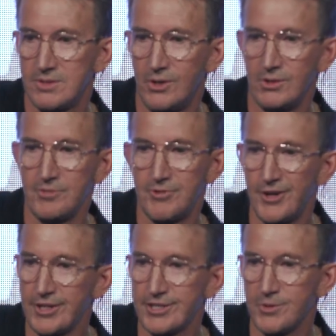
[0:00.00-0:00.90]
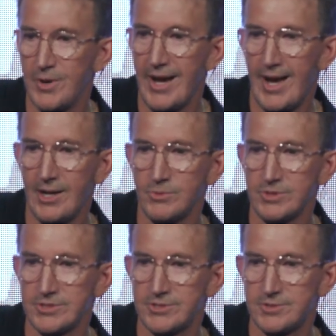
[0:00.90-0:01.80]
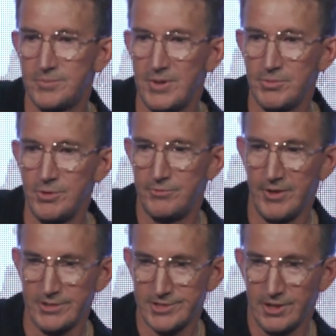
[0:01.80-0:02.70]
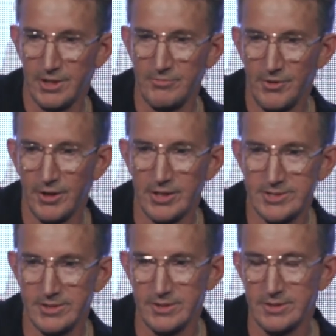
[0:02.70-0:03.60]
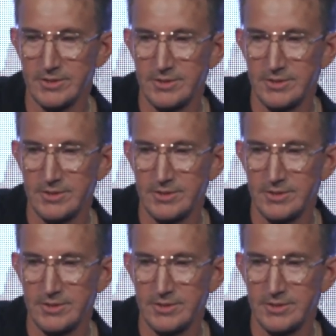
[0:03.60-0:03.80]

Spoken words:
only furniture we had was people who felt sorry for us and the